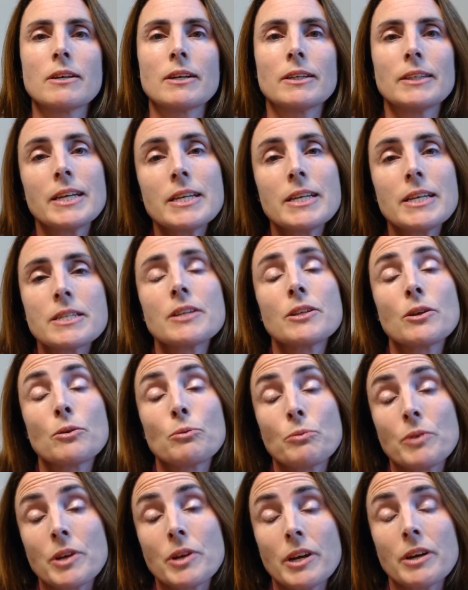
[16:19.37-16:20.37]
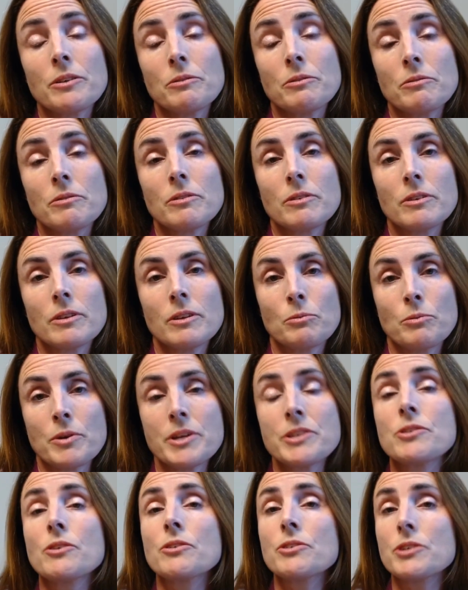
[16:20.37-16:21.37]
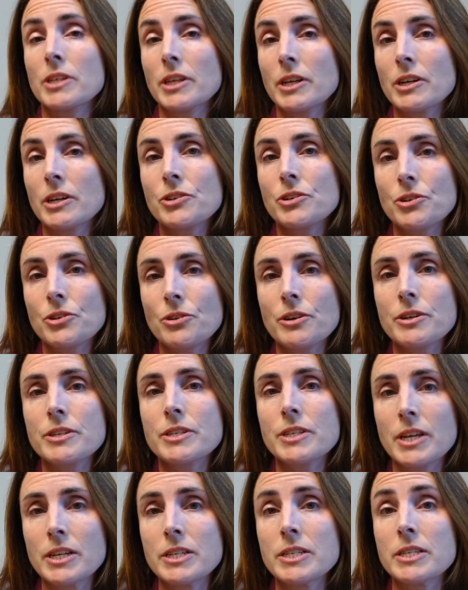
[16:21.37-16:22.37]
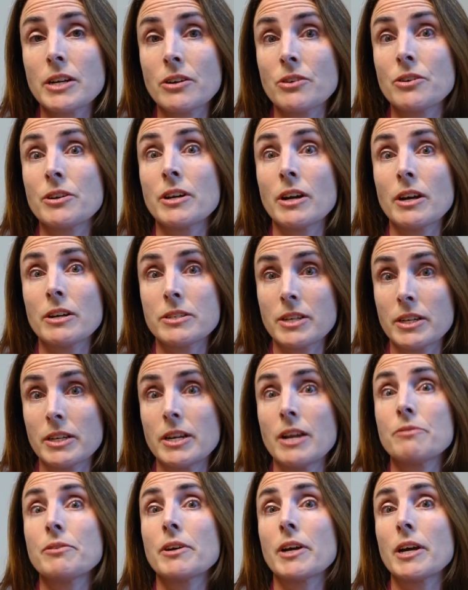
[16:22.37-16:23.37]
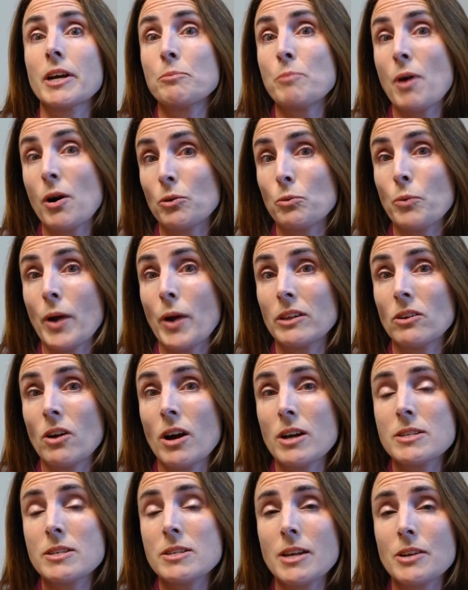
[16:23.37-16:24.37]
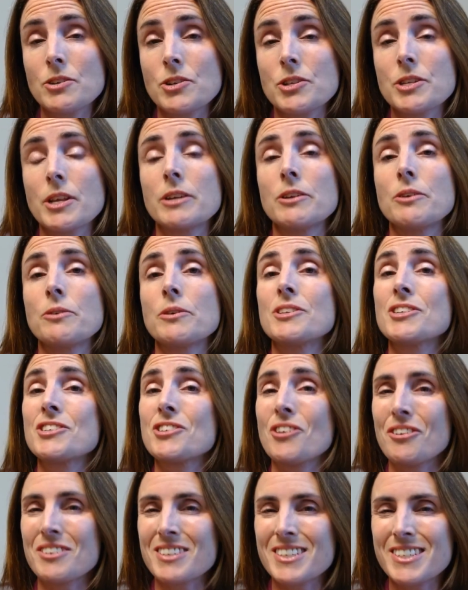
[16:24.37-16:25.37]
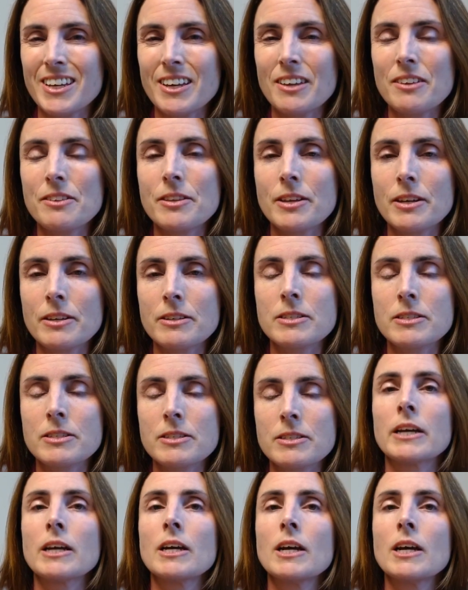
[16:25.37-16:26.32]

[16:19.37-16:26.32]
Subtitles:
at least in the research literature, is considered a significant amount of weight loss, such that you can start seeing things like